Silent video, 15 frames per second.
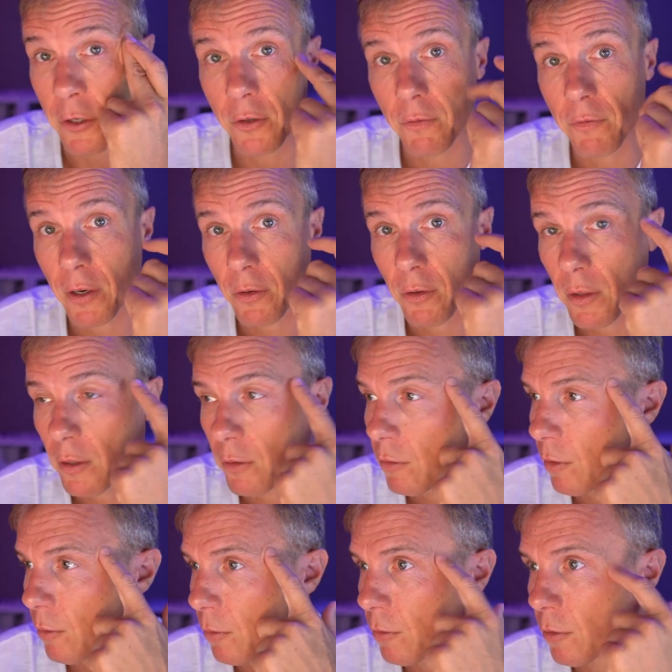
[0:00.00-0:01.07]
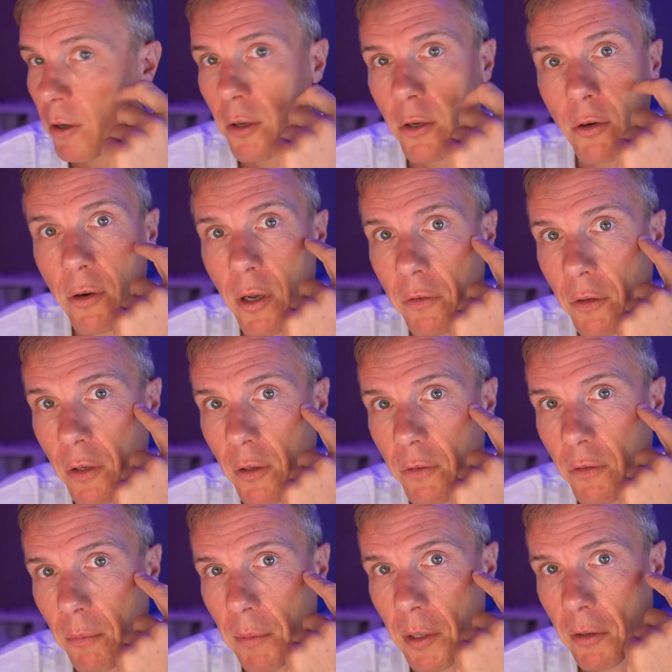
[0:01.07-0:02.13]
In fact, I think it was Scott, you're asking
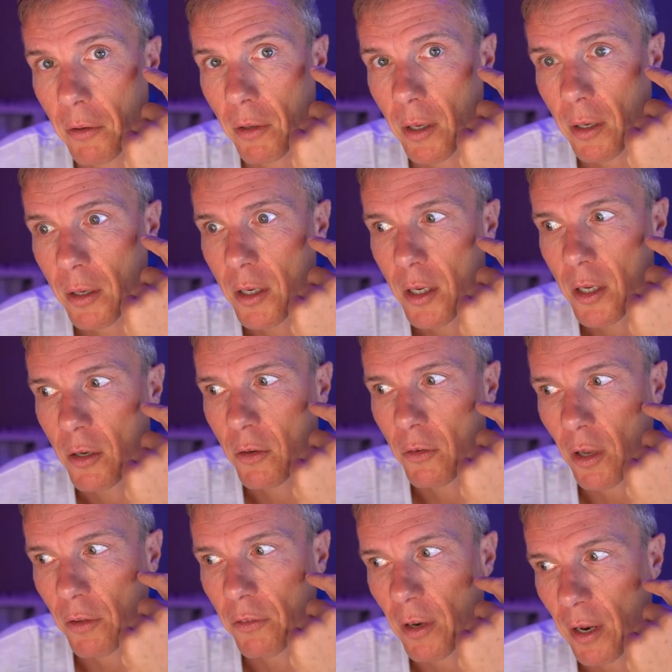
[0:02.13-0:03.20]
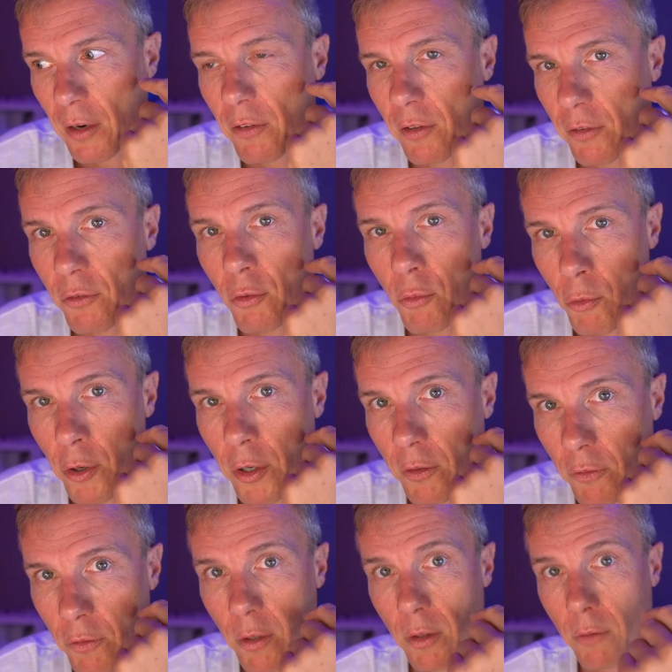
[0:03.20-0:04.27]
yesterday, mate, you're like, does it actually still work
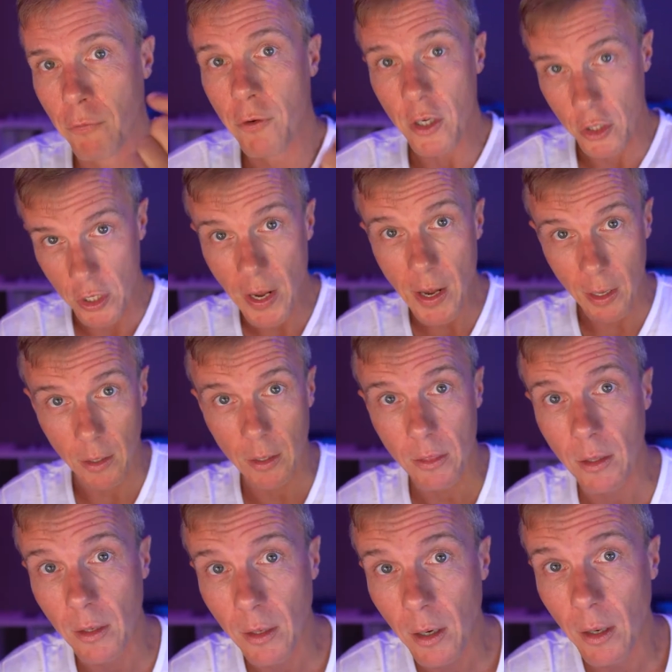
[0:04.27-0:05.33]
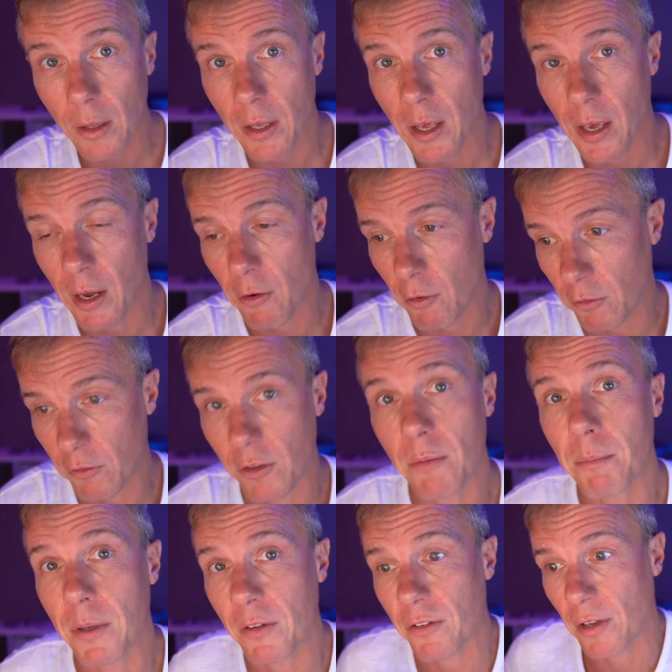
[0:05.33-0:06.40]
inside the fridge? Yeah, like the little Akera
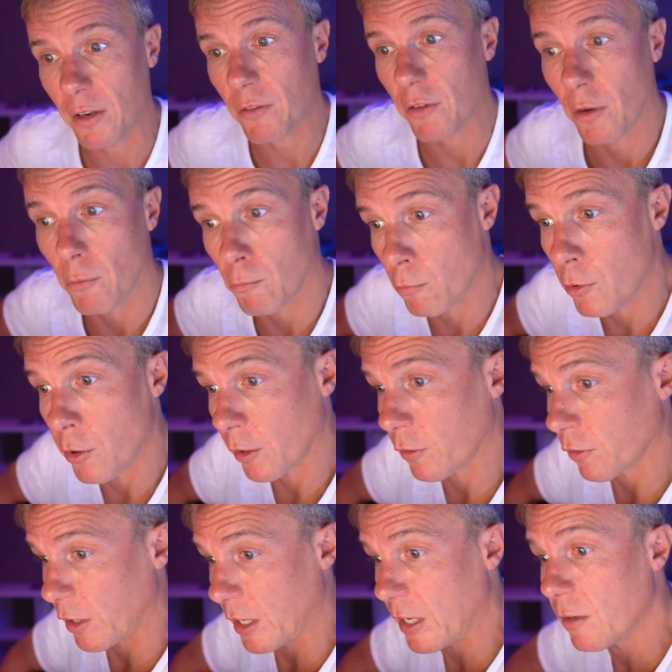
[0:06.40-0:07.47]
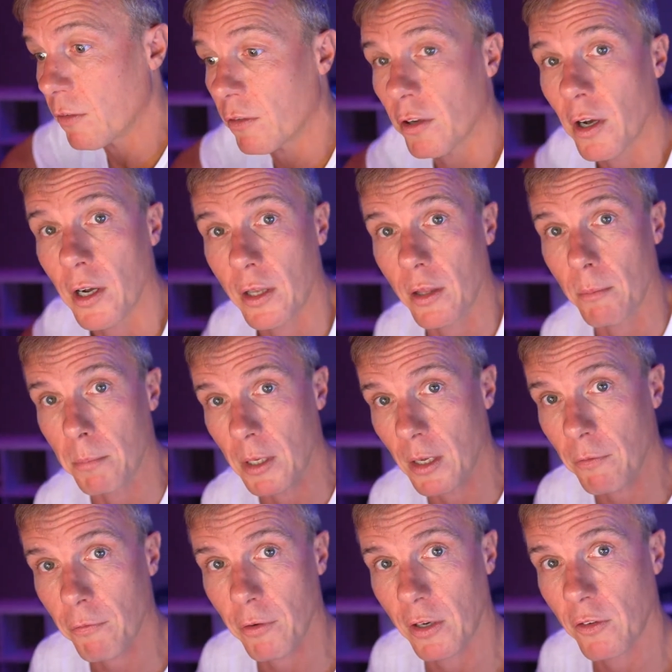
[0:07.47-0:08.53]
Zigbee sensor works inside the beer
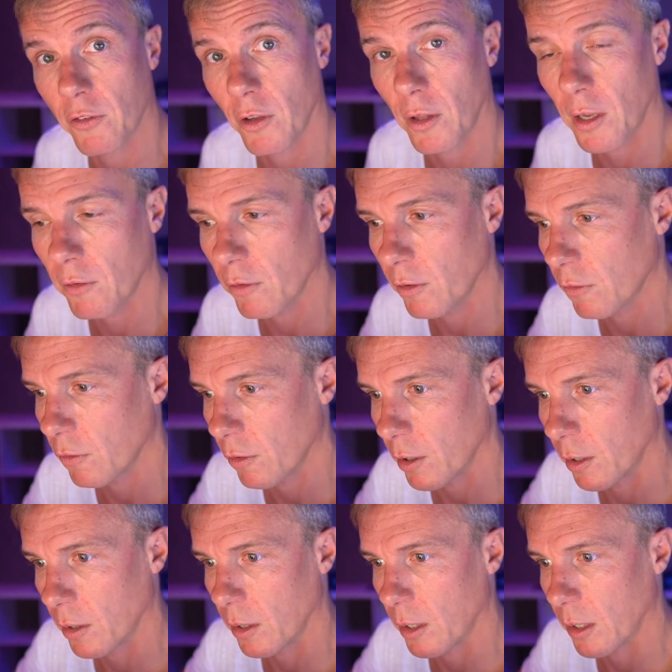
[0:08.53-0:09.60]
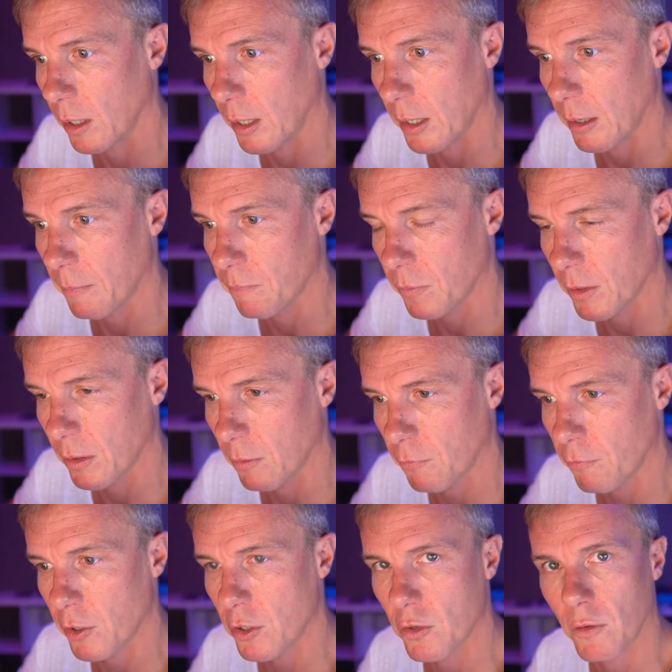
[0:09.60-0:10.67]
fridge. So that's inside the
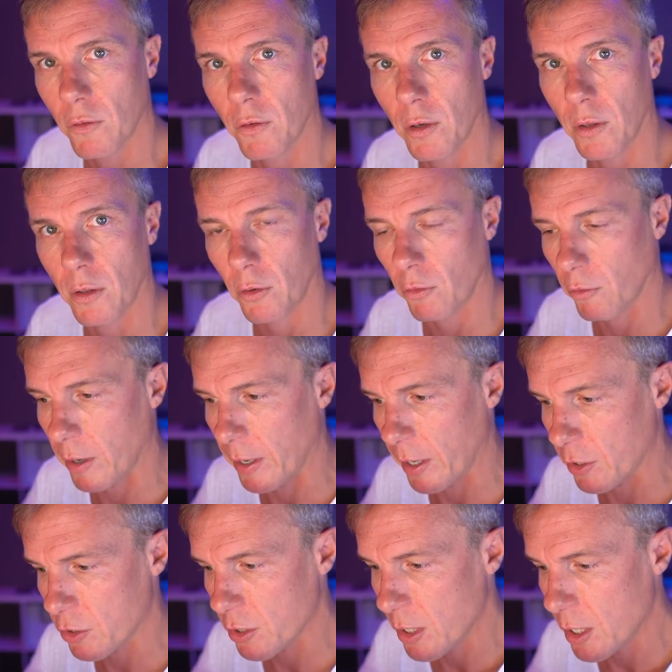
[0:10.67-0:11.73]
fridge inside the garage